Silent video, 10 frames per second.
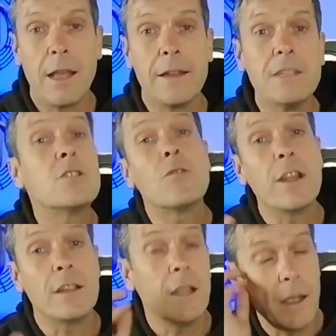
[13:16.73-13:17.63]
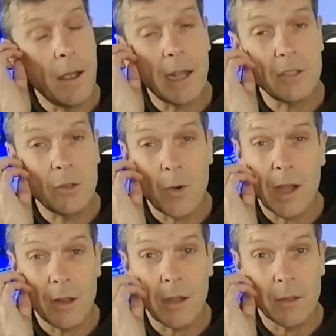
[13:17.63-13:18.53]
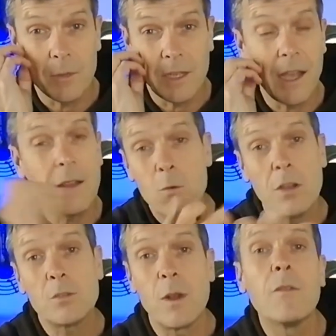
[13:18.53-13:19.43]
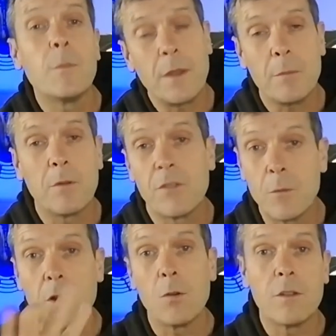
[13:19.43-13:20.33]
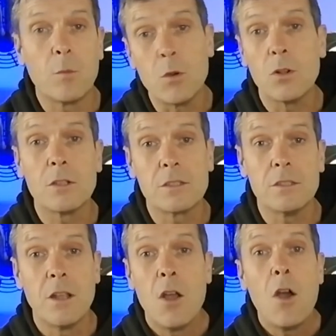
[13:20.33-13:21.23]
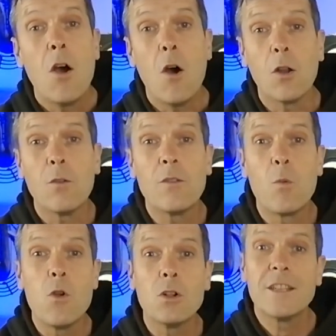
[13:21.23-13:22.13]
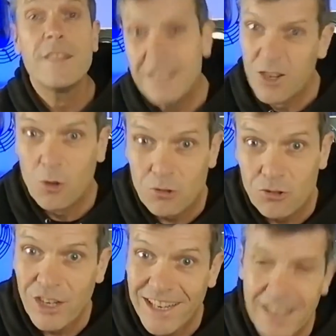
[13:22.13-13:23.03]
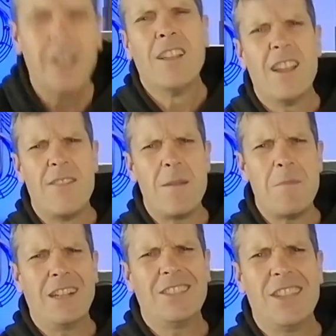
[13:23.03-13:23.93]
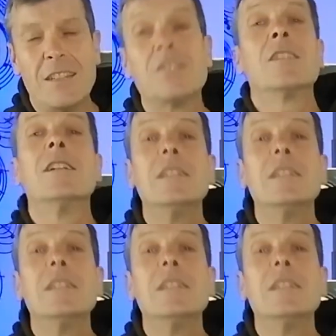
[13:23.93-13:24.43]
And it's great. Uh, I do quite a lot of them and, and it works well for people from all over the world and all over the world in this country, if that makes sense.